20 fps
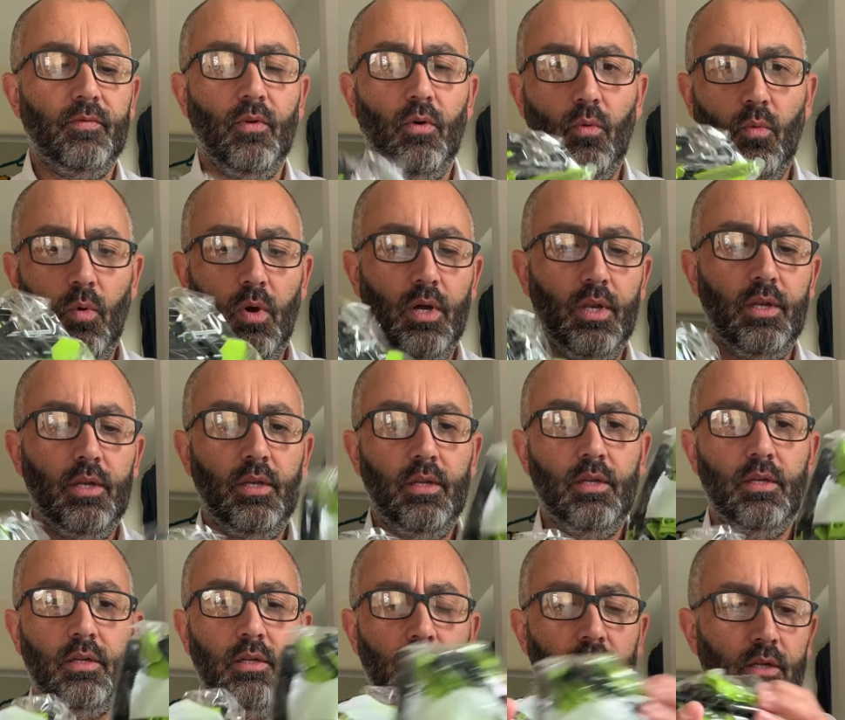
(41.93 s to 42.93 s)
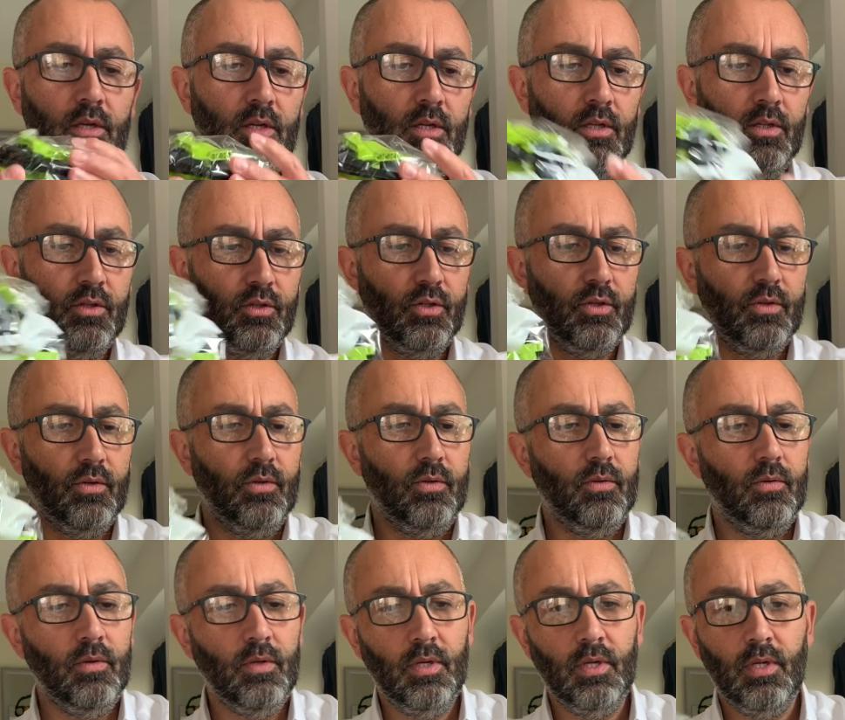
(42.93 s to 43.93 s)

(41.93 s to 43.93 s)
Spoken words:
We've got 1, 2, 3,